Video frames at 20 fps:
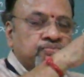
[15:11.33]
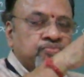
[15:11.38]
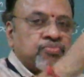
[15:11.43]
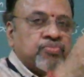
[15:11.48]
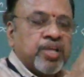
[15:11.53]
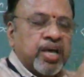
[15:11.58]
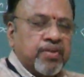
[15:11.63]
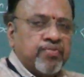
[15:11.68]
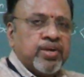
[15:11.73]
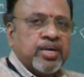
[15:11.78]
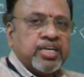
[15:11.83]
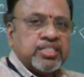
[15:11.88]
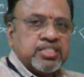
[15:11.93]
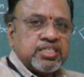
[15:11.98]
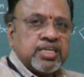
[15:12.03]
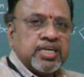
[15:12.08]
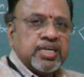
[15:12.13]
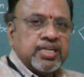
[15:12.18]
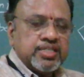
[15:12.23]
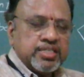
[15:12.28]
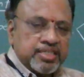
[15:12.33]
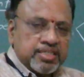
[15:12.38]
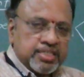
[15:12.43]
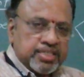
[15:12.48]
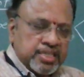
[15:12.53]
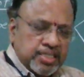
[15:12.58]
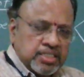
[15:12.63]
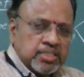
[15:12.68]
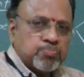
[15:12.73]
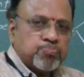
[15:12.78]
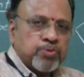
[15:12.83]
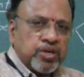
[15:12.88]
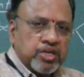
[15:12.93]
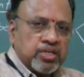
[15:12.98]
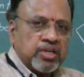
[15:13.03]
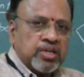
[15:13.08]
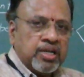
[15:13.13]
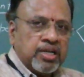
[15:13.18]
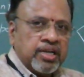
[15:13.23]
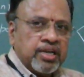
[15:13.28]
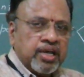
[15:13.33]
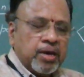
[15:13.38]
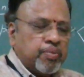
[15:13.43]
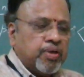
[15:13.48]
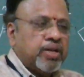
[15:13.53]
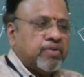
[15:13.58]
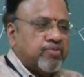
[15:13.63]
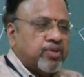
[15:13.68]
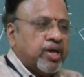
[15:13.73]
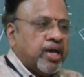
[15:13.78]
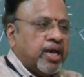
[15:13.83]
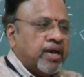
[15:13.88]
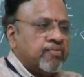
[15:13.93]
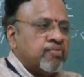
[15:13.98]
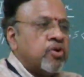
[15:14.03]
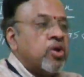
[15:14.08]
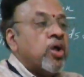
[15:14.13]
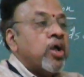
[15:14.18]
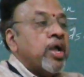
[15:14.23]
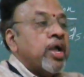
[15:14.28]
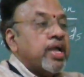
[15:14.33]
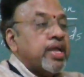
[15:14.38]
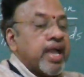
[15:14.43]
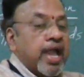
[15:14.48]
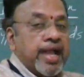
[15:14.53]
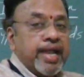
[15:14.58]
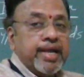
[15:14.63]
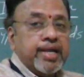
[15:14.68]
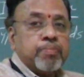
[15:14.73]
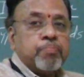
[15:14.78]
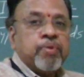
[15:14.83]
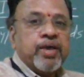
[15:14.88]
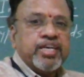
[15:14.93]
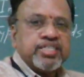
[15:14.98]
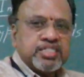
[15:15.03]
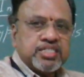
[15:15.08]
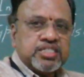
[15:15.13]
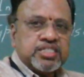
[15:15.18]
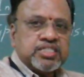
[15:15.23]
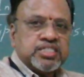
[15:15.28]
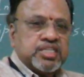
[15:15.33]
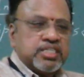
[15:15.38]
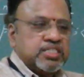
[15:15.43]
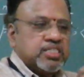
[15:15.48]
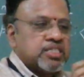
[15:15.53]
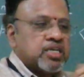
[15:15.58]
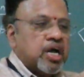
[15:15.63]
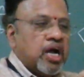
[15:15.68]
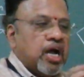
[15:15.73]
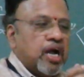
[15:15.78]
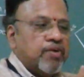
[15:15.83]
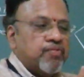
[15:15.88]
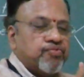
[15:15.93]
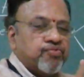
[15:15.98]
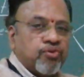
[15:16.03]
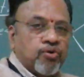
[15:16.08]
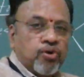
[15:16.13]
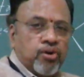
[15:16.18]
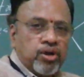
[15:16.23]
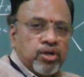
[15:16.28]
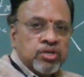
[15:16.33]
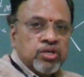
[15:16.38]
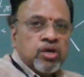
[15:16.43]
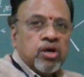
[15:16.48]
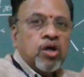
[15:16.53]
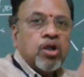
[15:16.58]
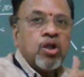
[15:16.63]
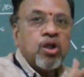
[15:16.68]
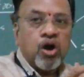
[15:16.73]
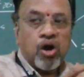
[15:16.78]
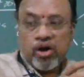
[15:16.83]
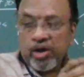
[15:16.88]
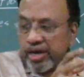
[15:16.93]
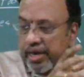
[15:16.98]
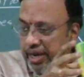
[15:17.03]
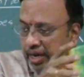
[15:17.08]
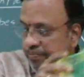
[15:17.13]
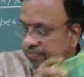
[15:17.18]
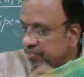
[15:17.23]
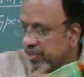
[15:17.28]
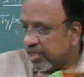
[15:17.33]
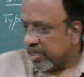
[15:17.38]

then we consider this particular, we have 8 base edges and 4 longer